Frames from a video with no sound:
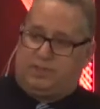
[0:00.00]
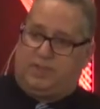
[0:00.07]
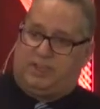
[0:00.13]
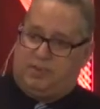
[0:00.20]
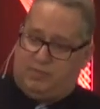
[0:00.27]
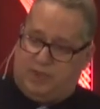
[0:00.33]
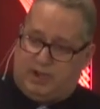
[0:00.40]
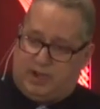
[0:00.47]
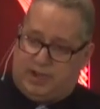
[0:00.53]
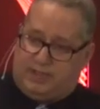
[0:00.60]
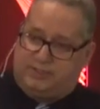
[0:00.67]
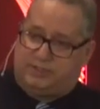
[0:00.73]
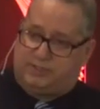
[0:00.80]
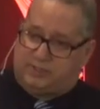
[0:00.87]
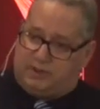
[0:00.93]
the
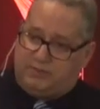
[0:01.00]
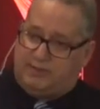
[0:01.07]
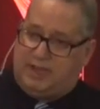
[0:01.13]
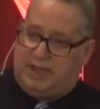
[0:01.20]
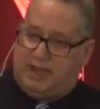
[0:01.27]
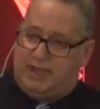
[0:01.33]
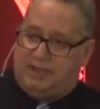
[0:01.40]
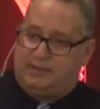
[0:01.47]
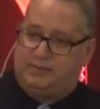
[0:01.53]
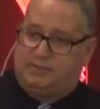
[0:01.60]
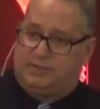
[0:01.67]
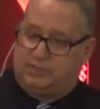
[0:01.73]
community, to serve God,